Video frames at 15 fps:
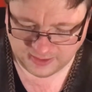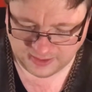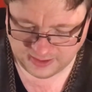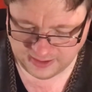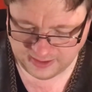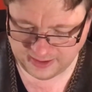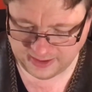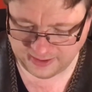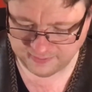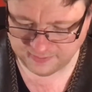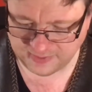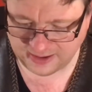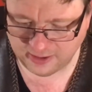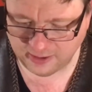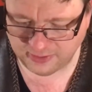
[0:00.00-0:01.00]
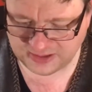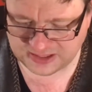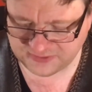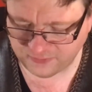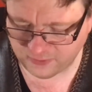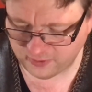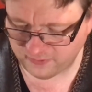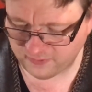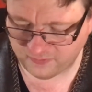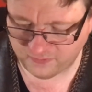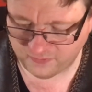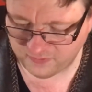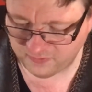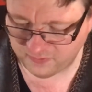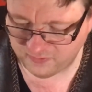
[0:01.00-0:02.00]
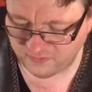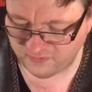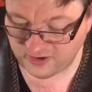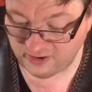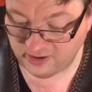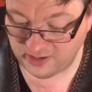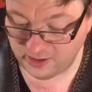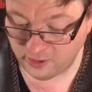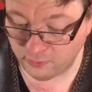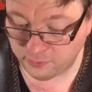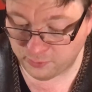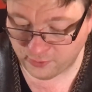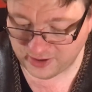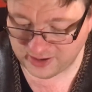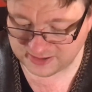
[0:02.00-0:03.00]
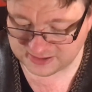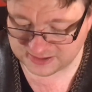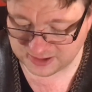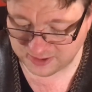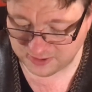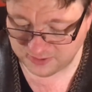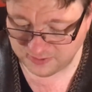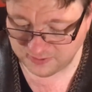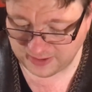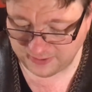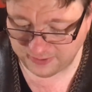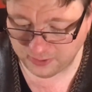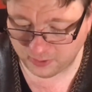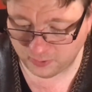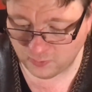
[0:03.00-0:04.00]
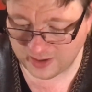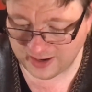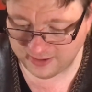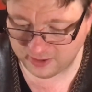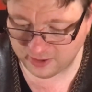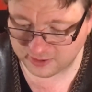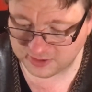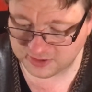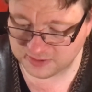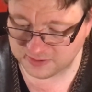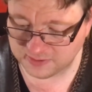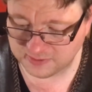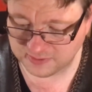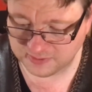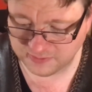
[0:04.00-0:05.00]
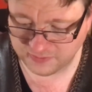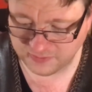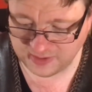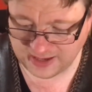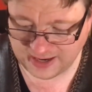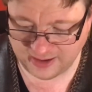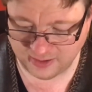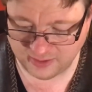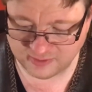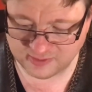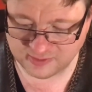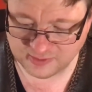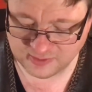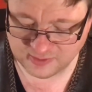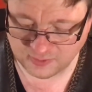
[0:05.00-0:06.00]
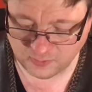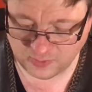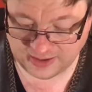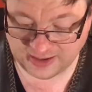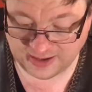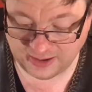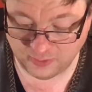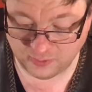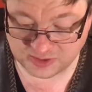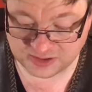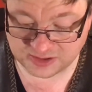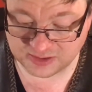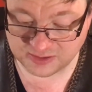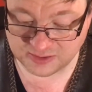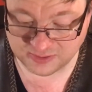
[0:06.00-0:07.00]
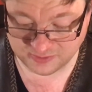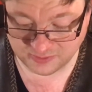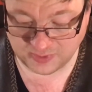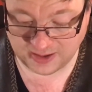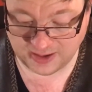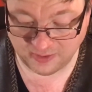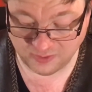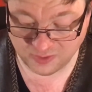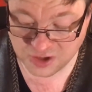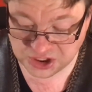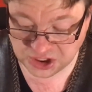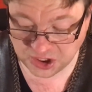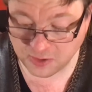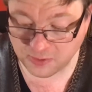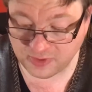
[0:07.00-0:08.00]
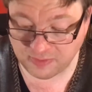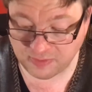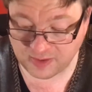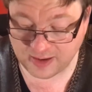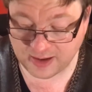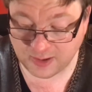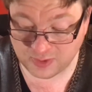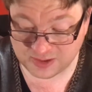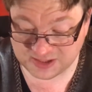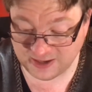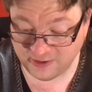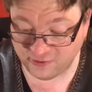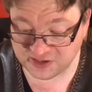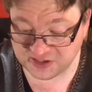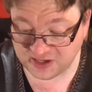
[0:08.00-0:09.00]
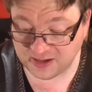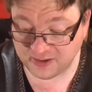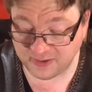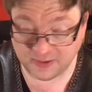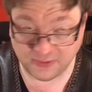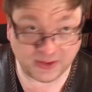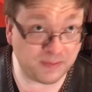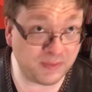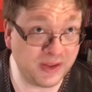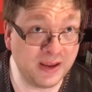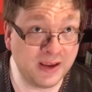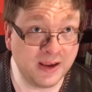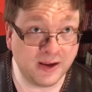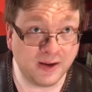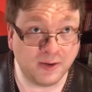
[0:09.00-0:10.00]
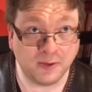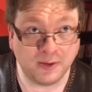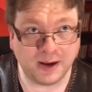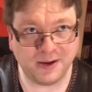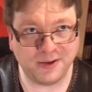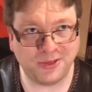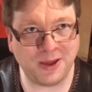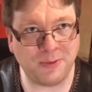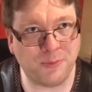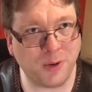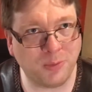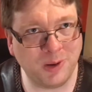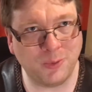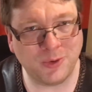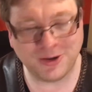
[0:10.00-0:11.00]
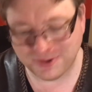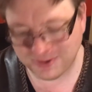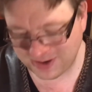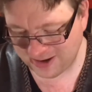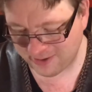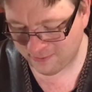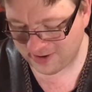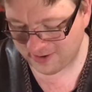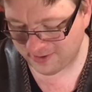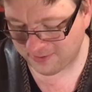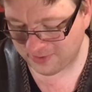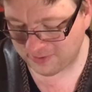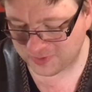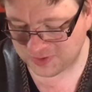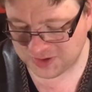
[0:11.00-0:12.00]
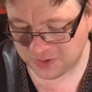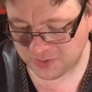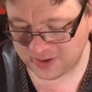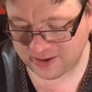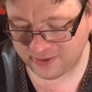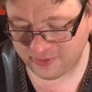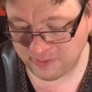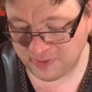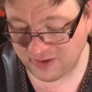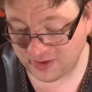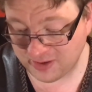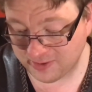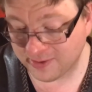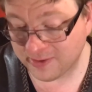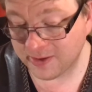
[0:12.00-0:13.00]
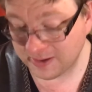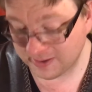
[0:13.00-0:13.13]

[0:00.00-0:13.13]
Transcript: I got these for a very low price, so I thought, why not? And when I showed them that I was interested in them, they probably wanted to get rid of them, so I got them even